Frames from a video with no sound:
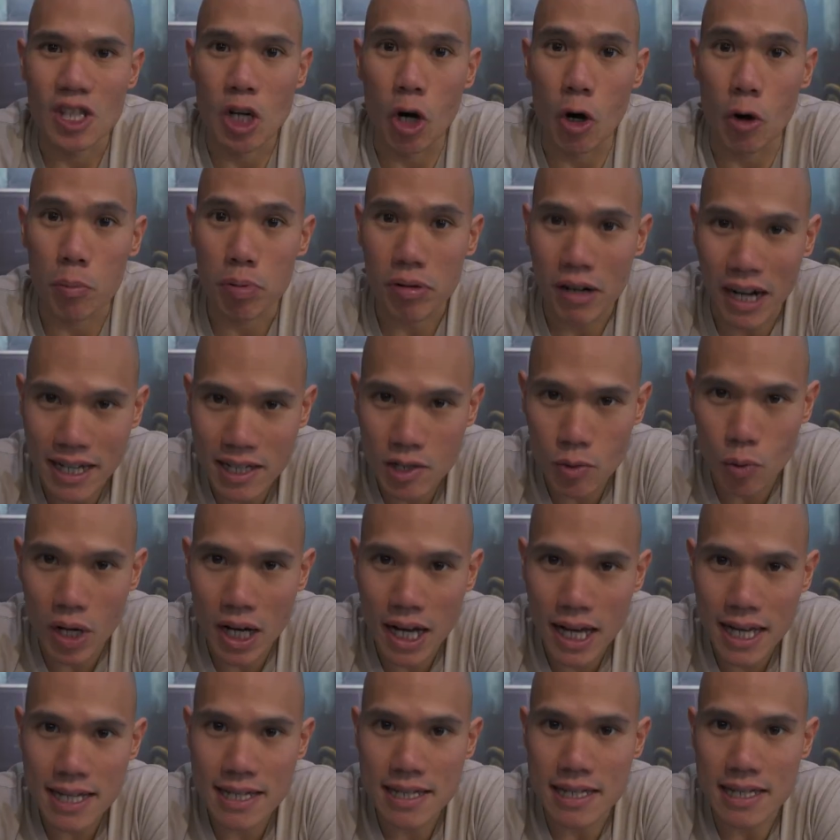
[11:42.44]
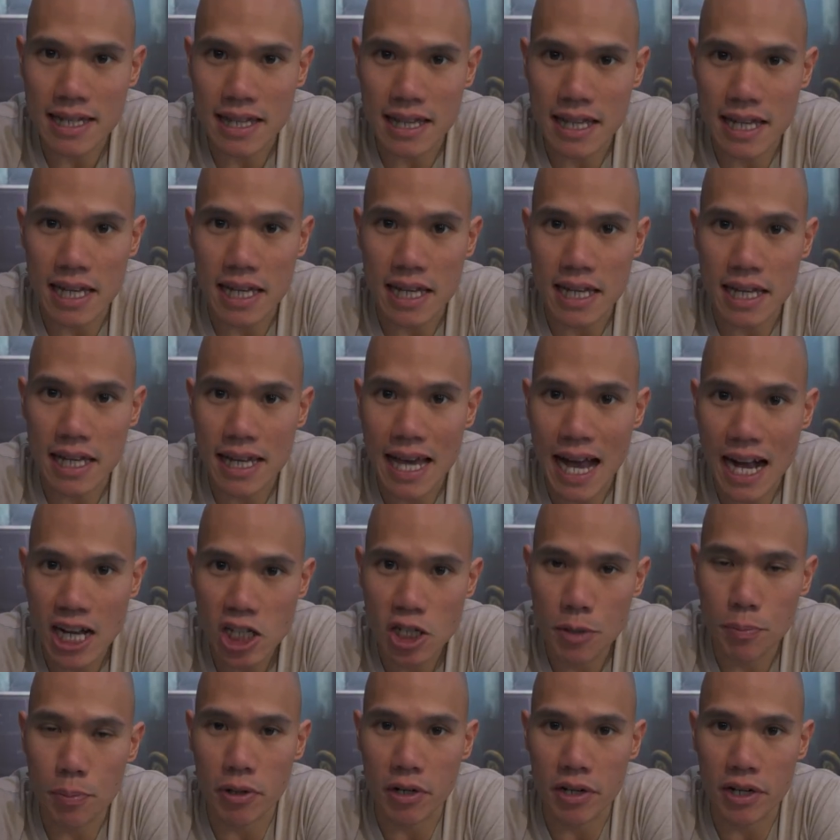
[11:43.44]
So price-wise, the
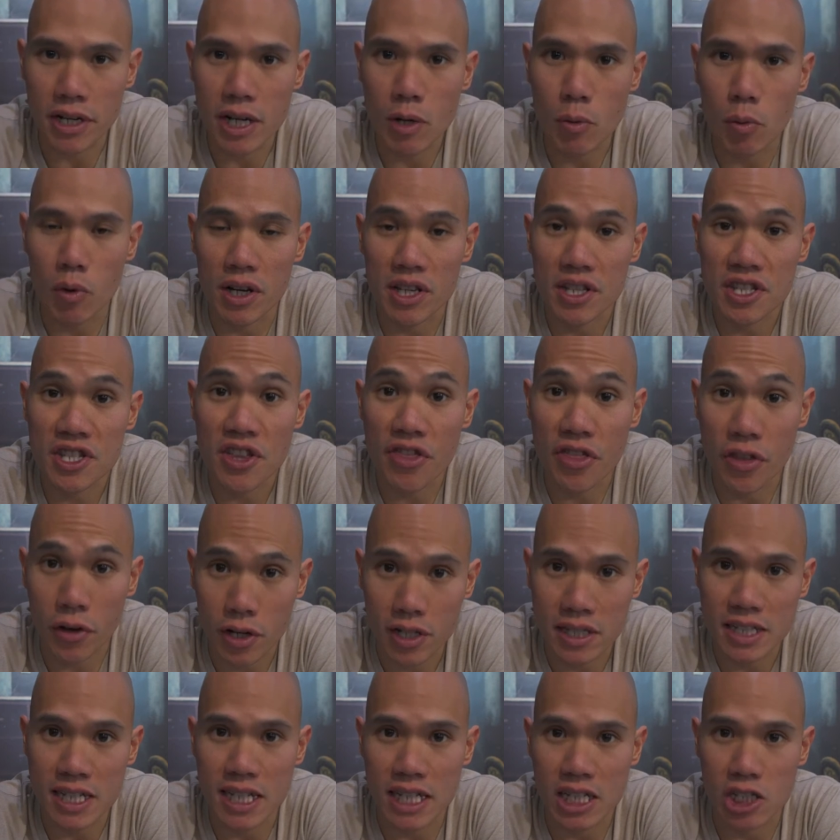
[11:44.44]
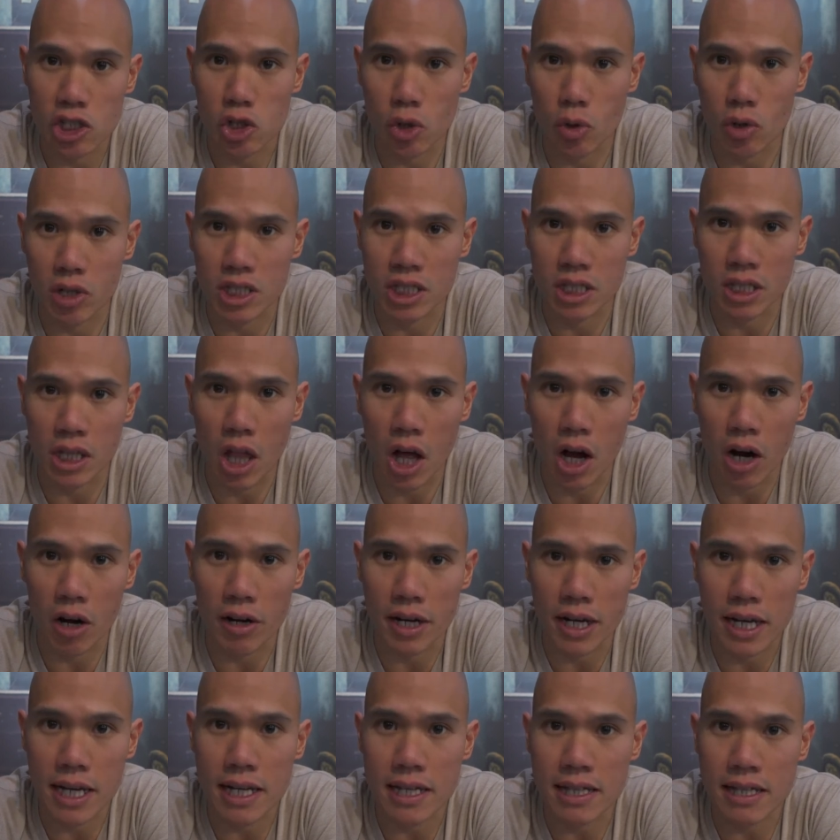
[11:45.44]
Khachapuri was 13 Georgian
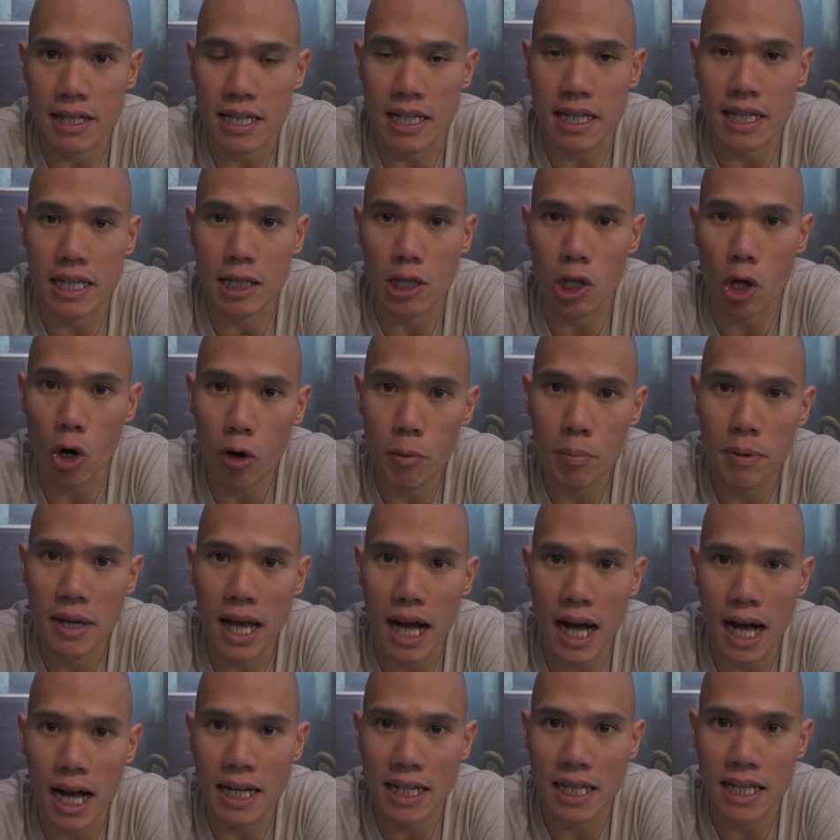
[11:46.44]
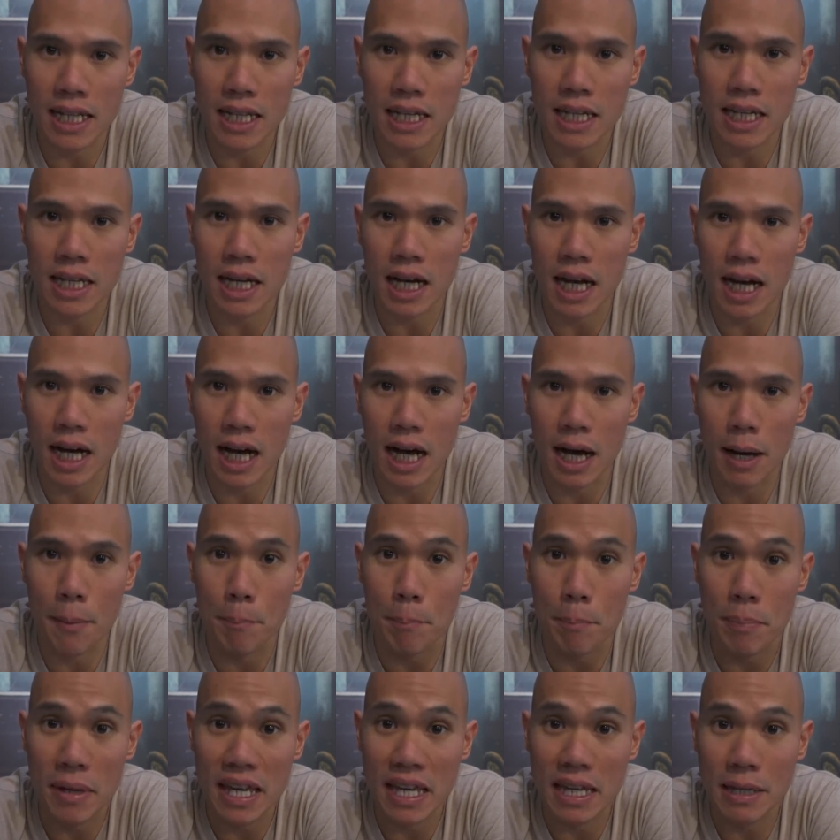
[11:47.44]
lari, the Lobiani uh,
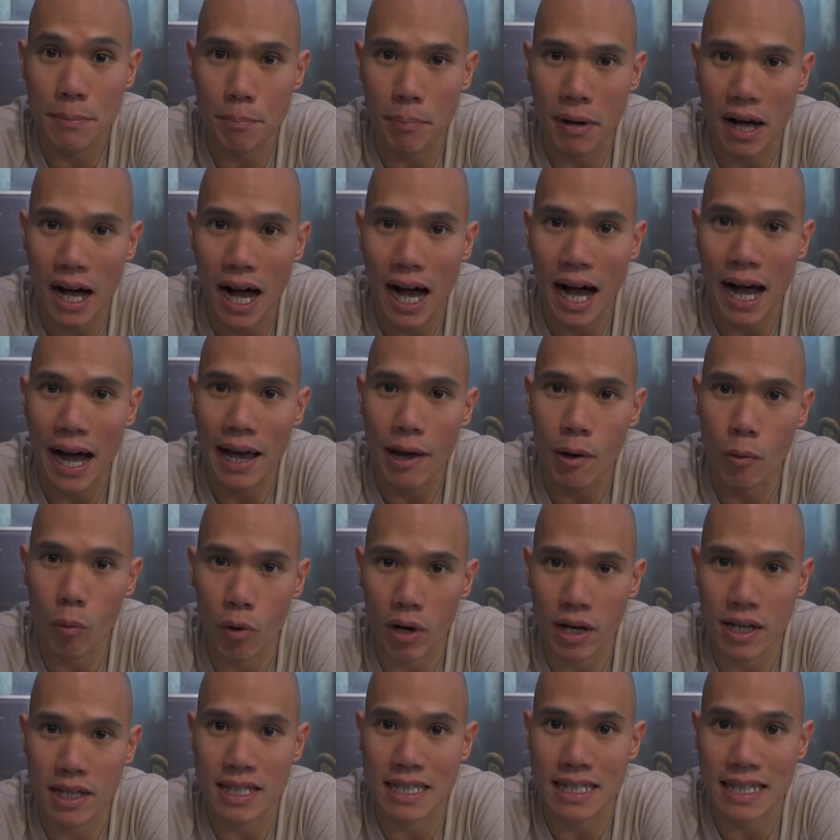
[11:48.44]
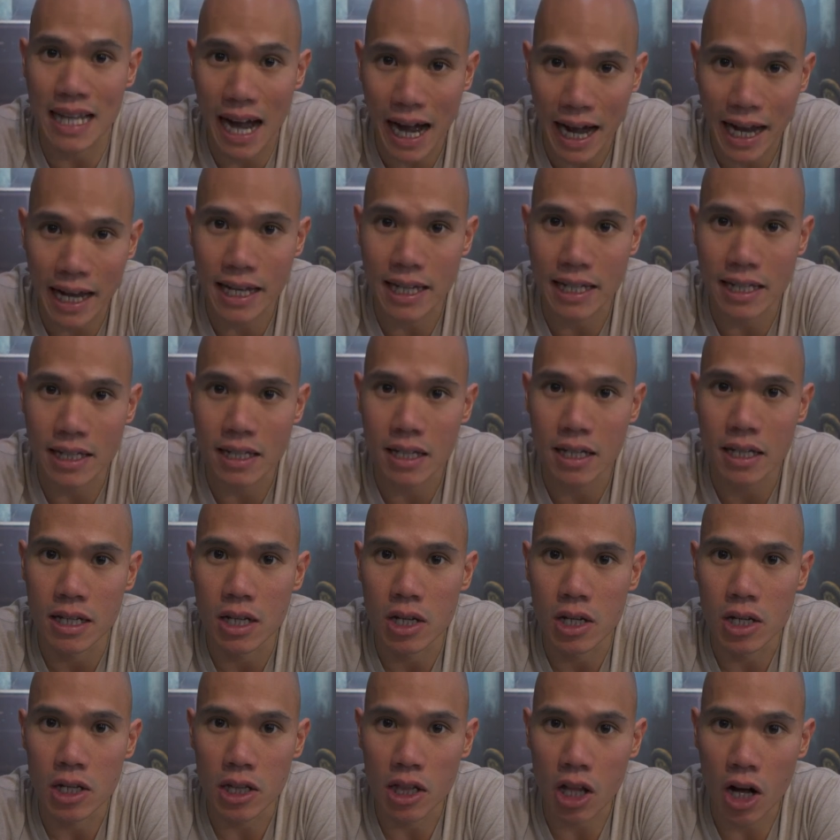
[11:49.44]
bean pie was 9
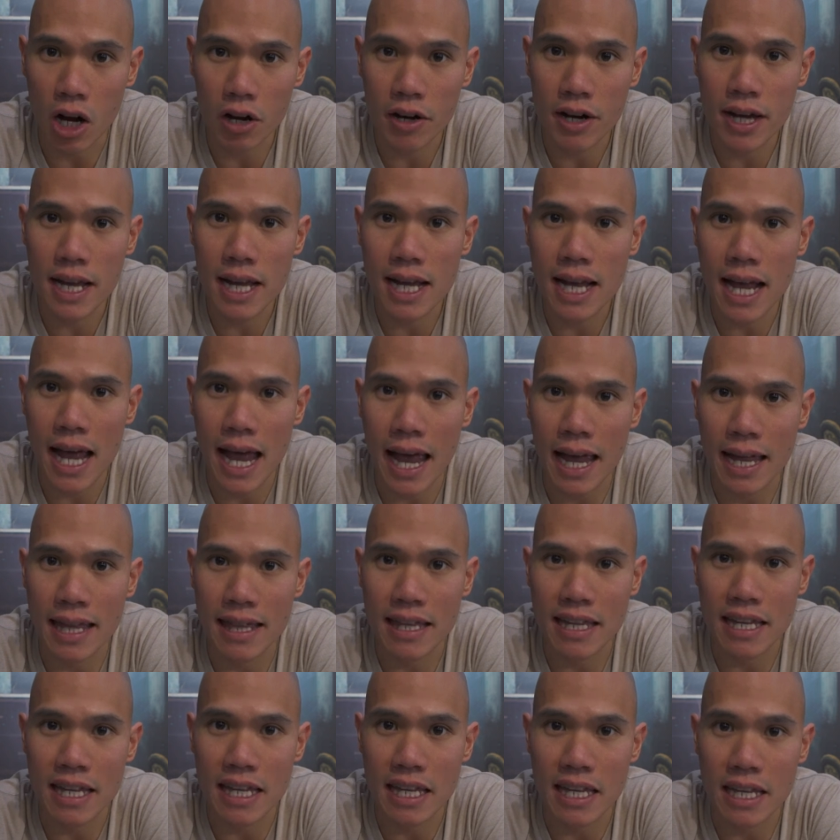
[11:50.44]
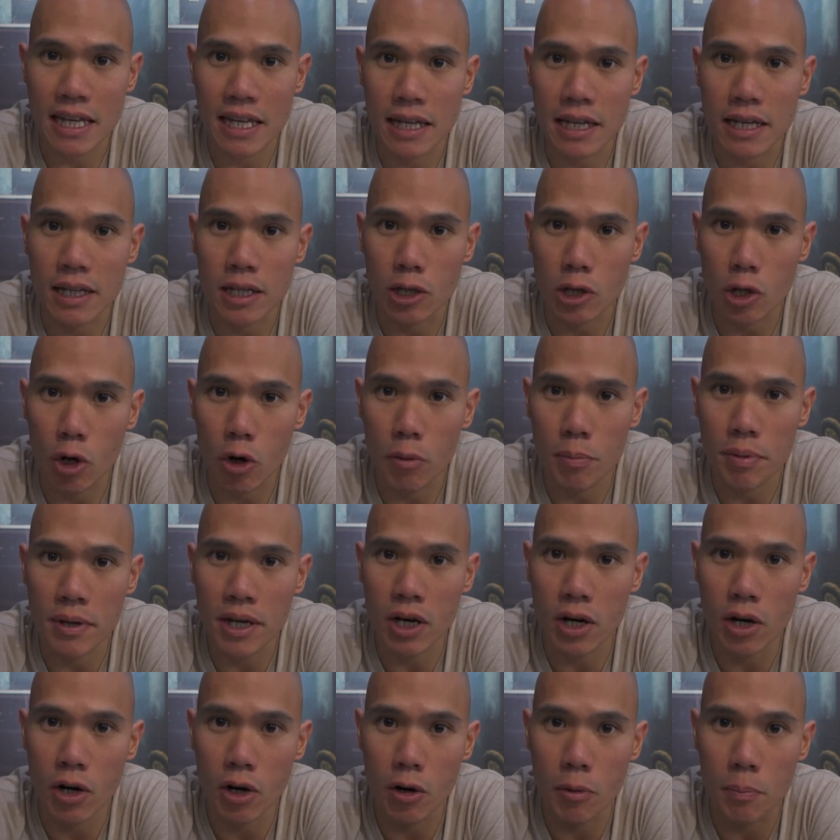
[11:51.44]
lari, and the
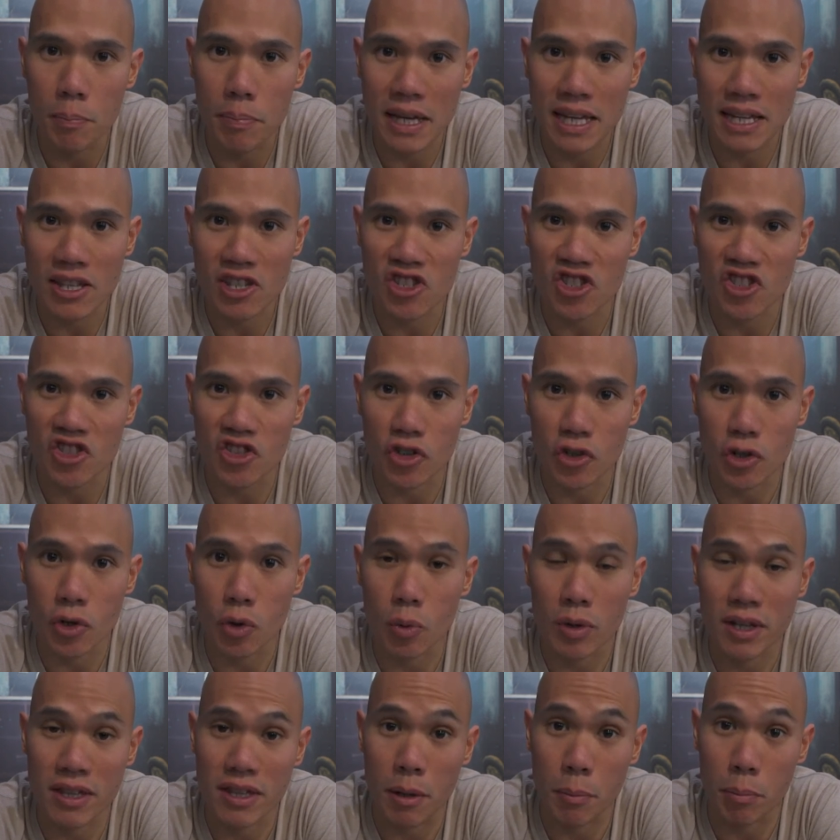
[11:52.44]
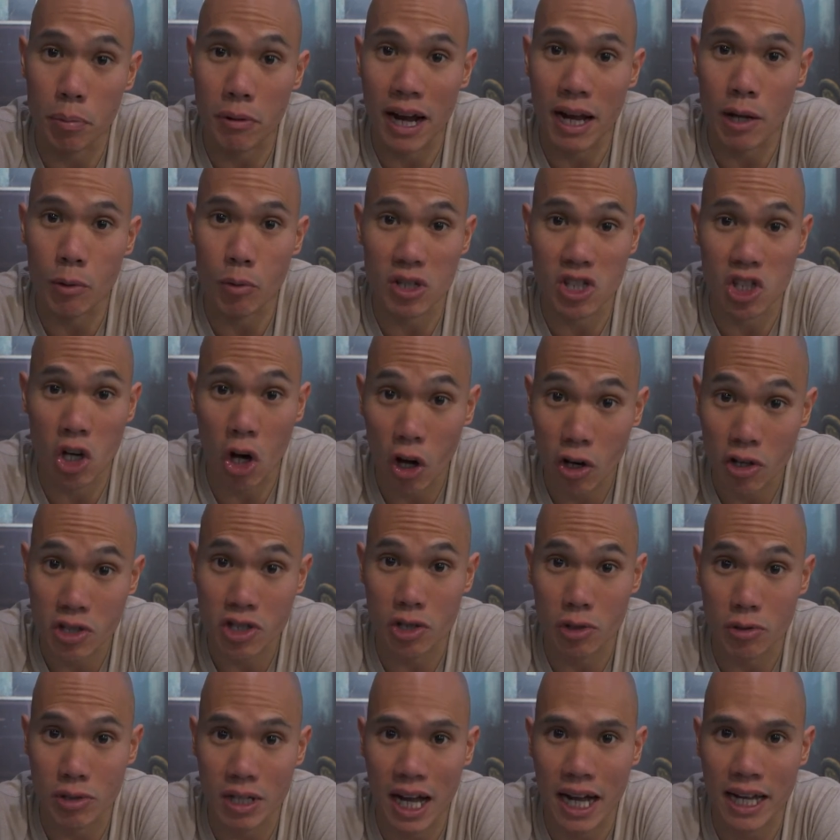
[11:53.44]
Lobio bean stew with the bread was
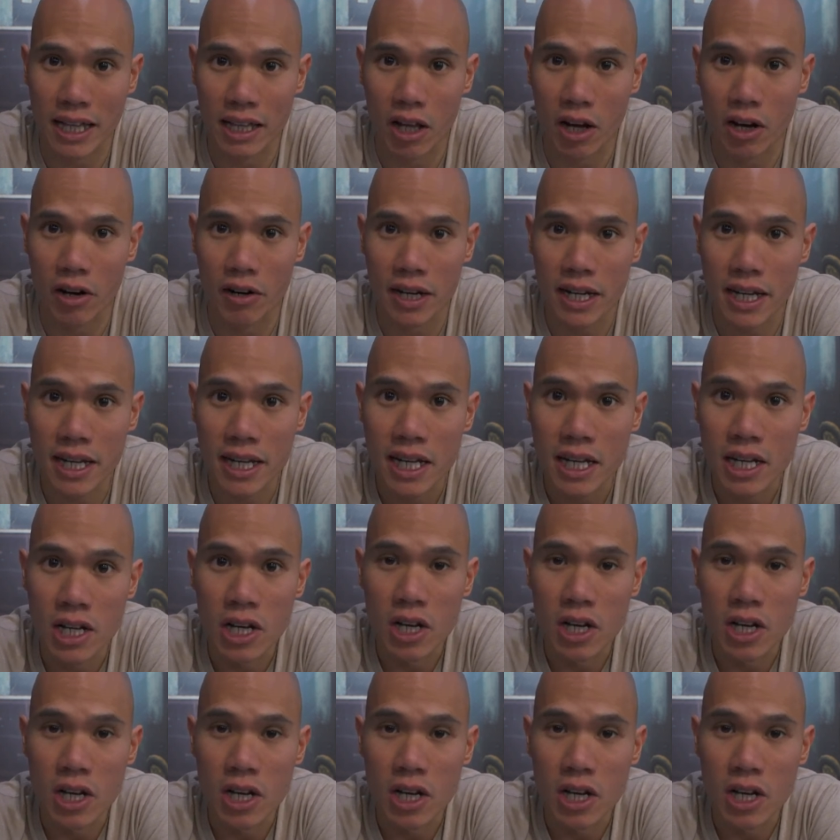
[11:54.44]
also 9 lari.